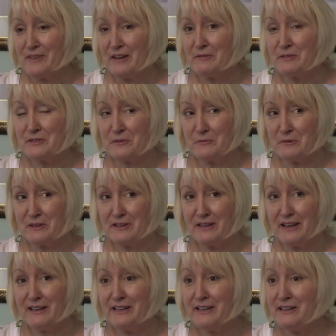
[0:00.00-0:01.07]
That was '01.
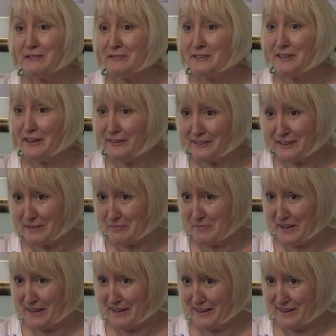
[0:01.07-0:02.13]
And he yelled at
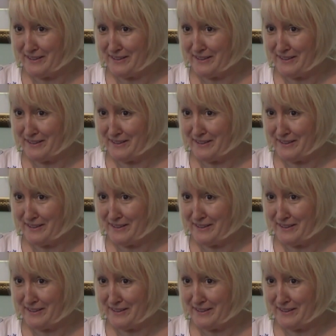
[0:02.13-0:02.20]
me.